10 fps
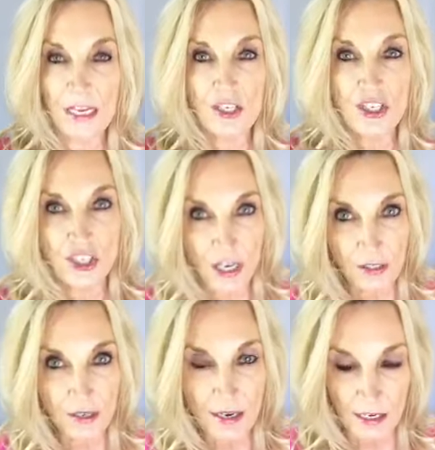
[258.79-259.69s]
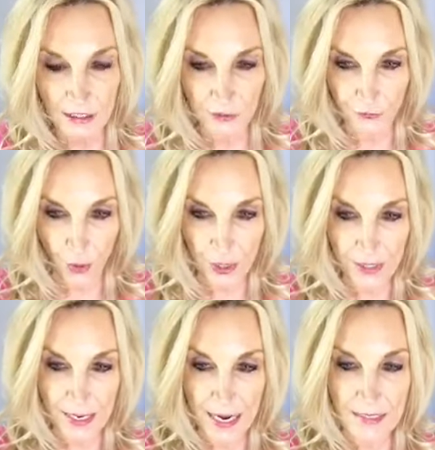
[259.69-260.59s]
It gently
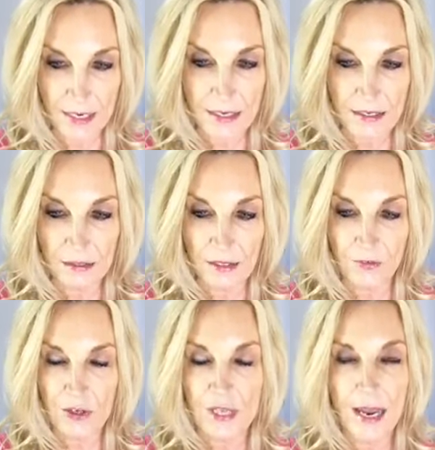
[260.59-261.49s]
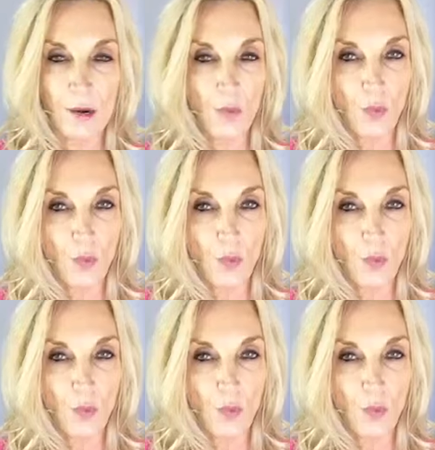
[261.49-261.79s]
exfoliates and delivers a